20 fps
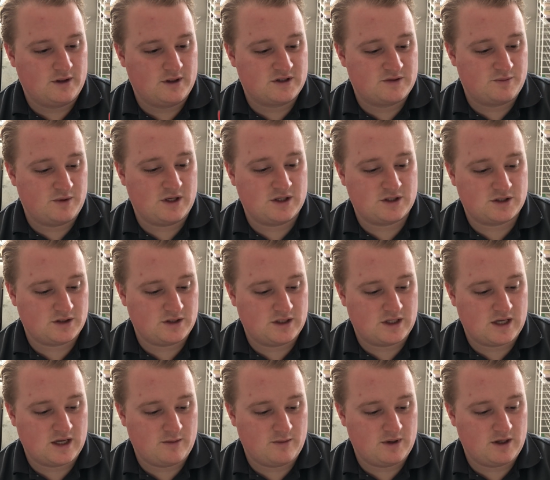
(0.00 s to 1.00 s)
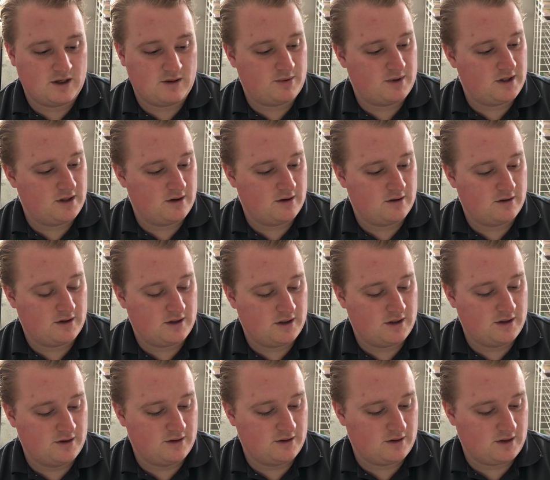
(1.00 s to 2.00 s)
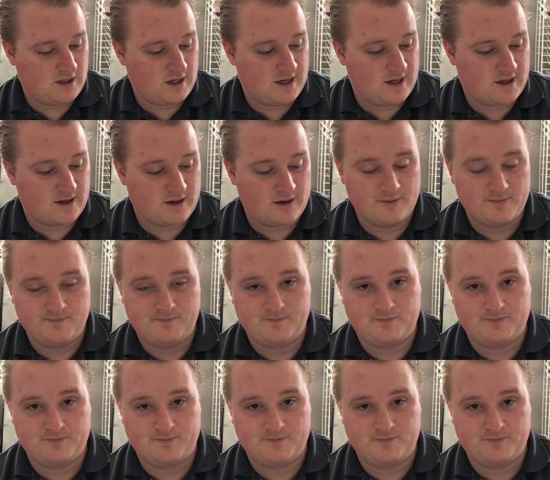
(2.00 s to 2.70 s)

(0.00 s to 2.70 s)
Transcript: especially coming up here in like